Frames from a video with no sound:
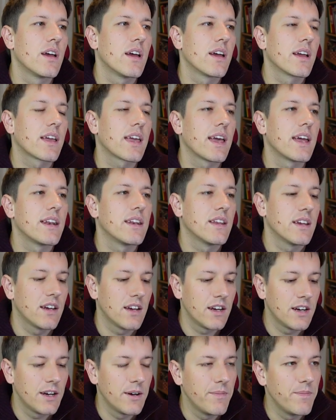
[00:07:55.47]
again,
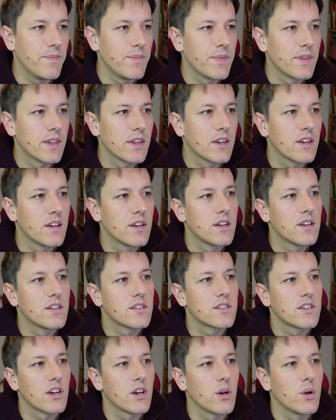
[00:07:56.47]

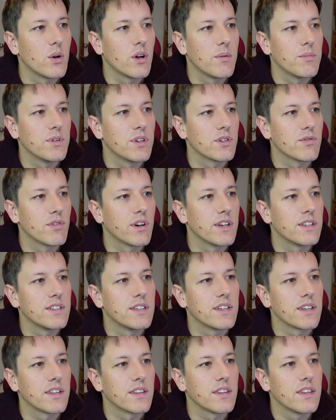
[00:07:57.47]
so I'm just
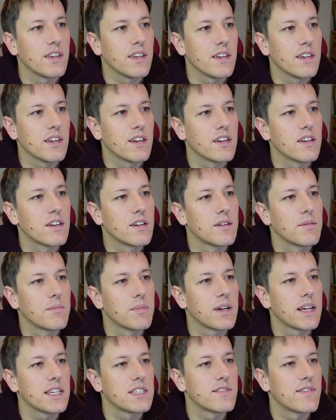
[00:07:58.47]
writing the
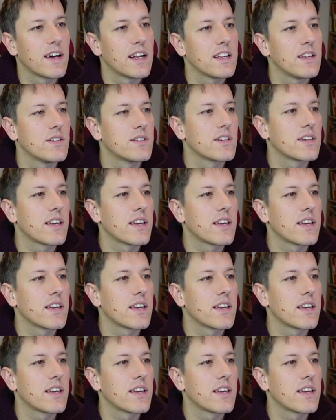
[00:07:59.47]
place values